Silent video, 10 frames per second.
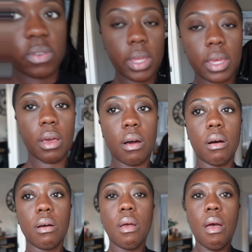
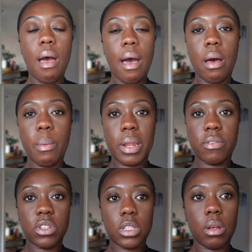here. And I've
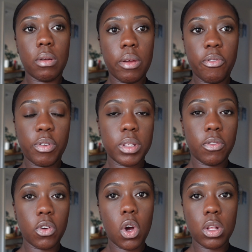just done like 3
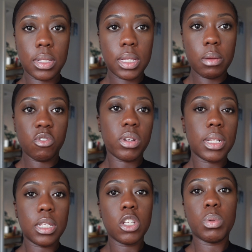different concepts, trying to
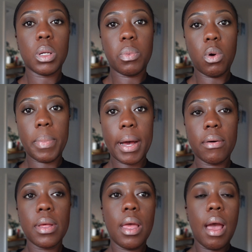teach people about
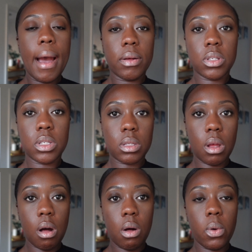how to
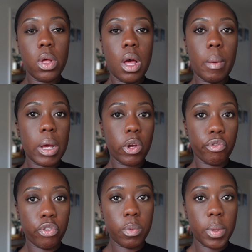style, about
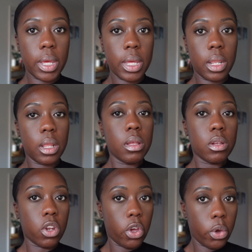grouping,
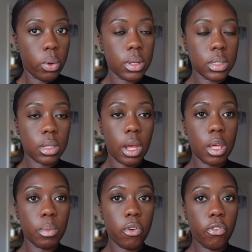you know,
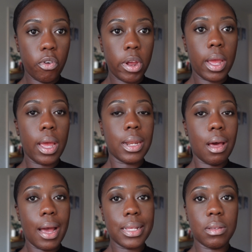styling with 3 and
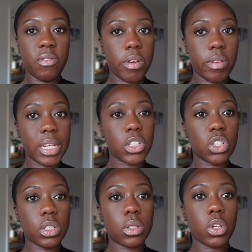heights and
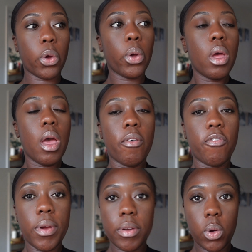variation. So a
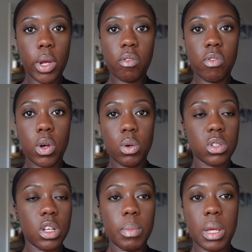very quick reel is
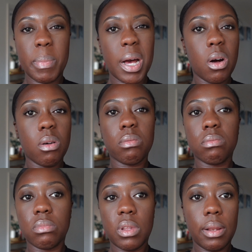going to be about
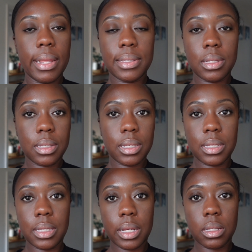less than 10
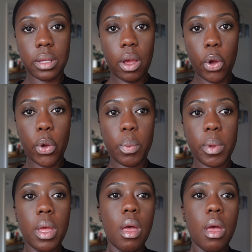seconds, I hope,